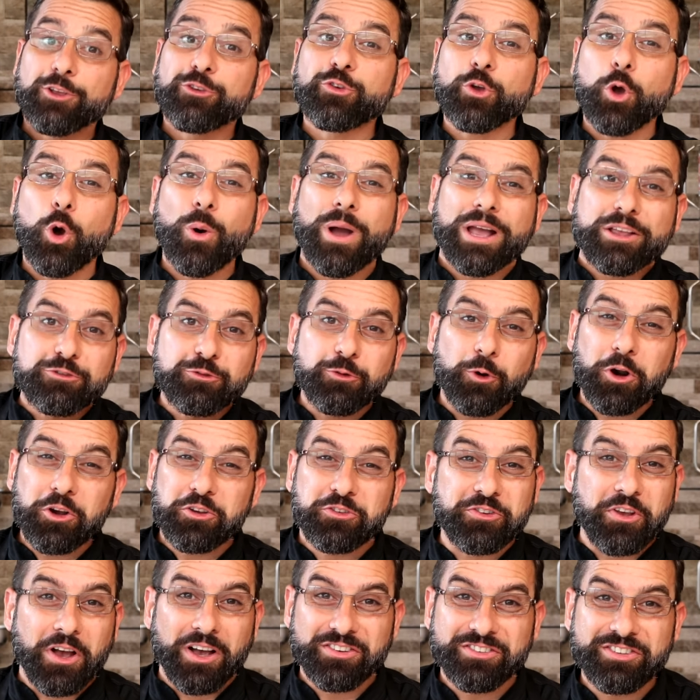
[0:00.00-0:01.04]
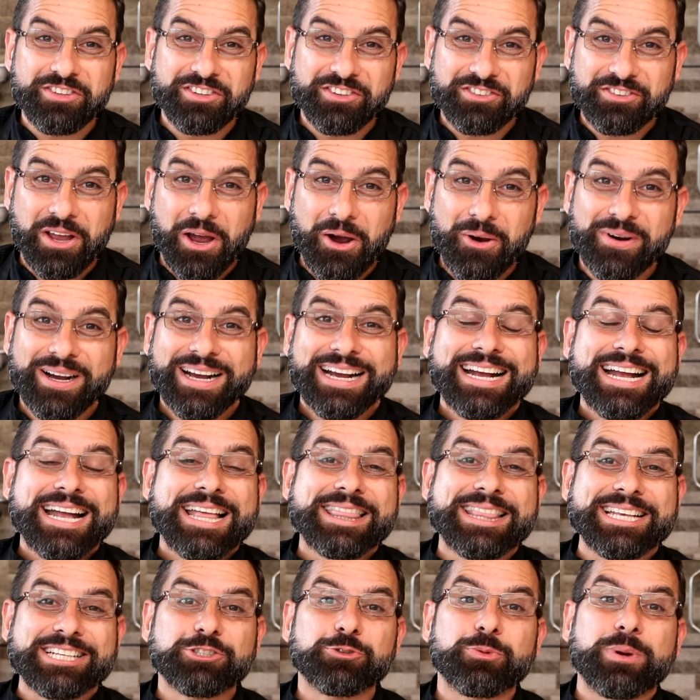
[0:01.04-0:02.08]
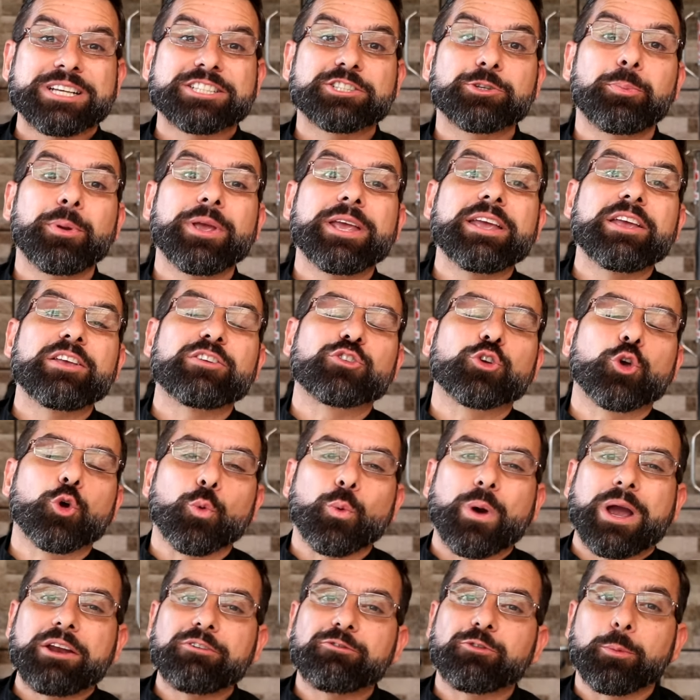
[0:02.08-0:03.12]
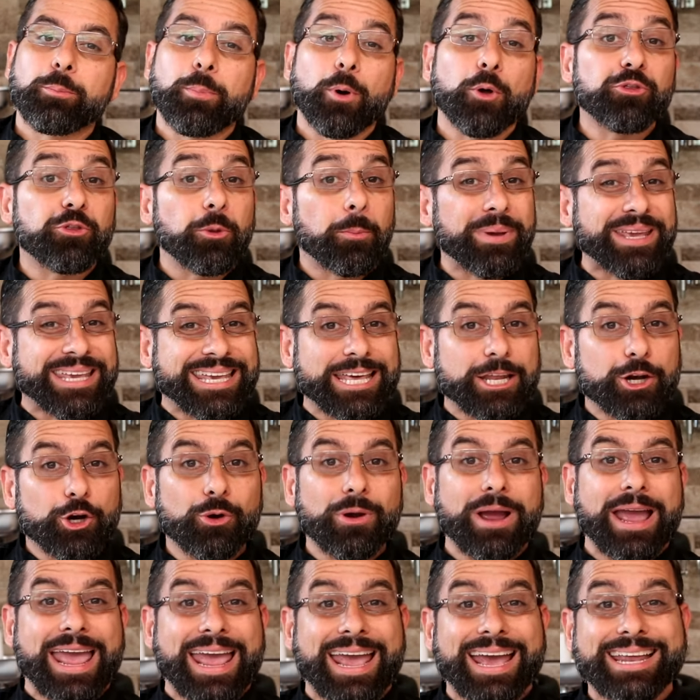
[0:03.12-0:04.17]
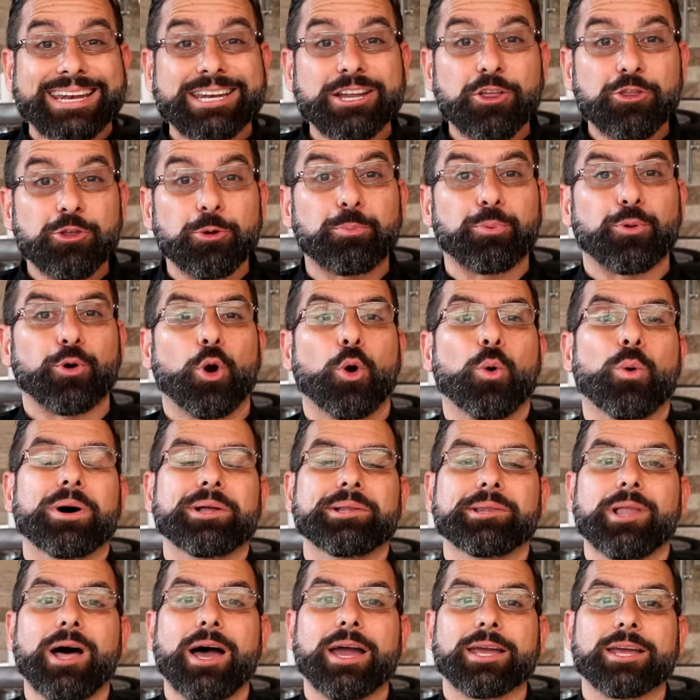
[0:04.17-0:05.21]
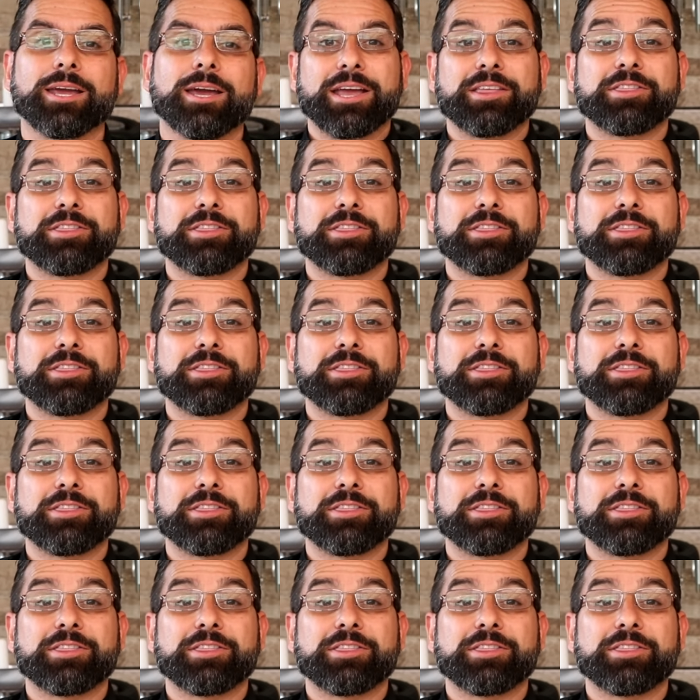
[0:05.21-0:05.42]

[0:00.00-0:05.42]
So as far as sausages go, this recipe is great for both the beginner and the pro alike.